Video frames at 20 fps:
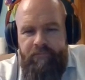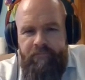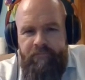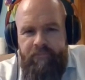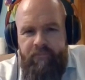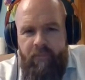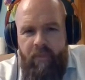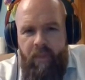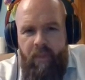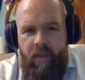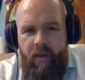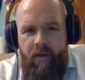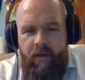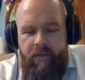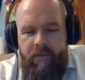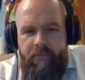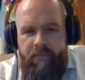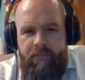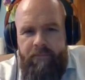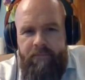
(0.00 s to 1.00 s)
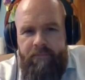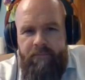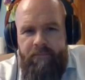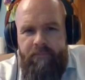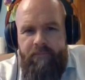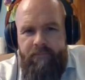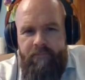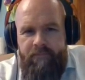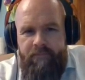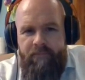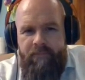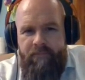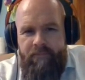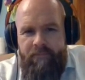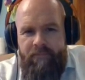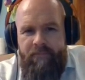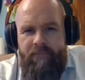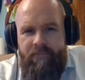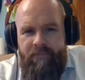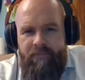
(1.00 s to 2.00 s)

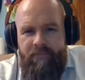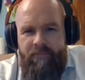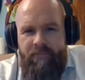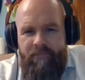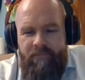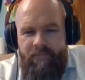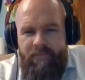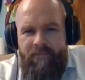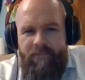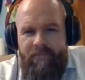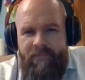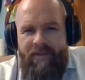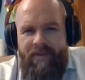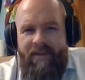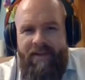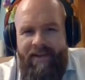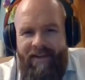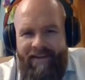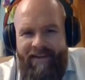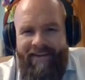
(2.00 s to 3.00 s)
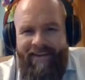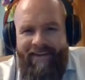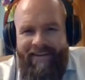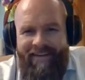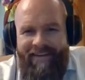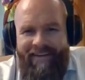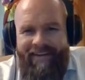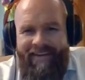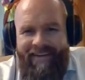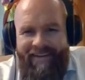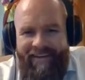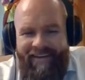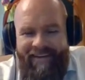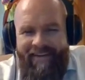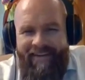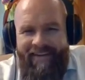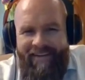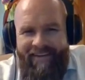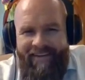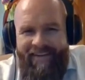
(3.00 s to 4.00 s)

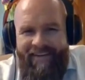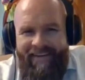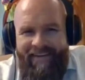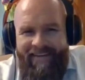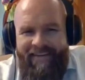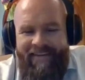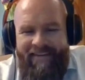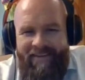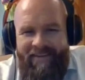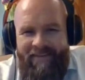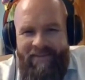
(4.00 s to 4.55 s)
[no speech]